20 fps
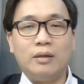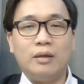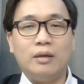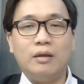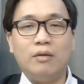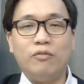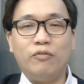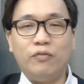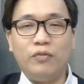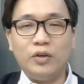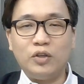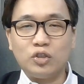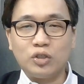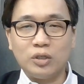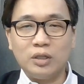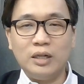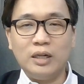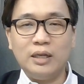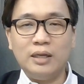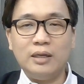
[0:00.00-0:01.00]

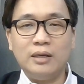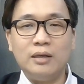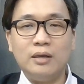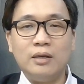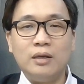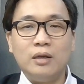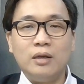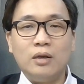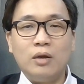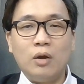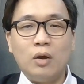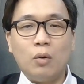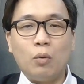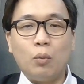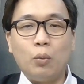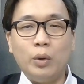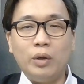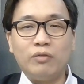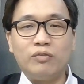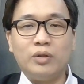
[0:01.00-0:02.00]
efficiently
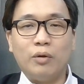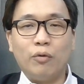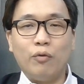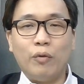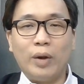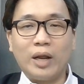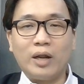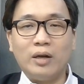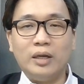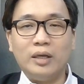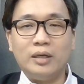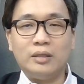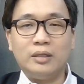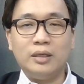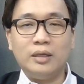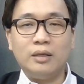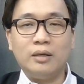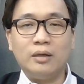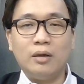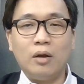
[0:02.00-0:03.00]
with the
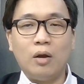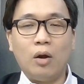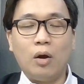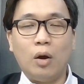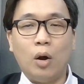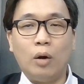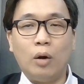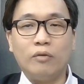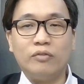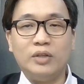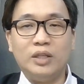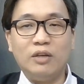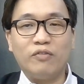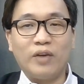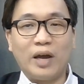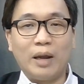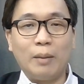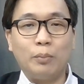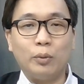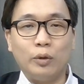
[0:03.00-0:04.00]
regulating of
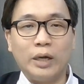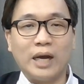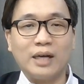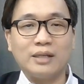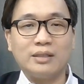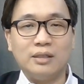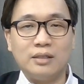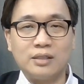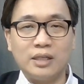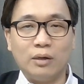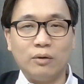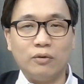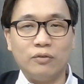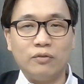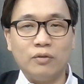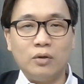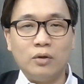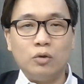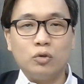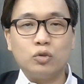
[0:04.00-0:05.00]
DeFi products itself.
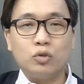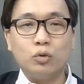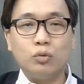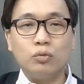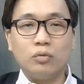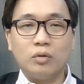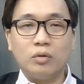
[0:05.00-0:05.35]
So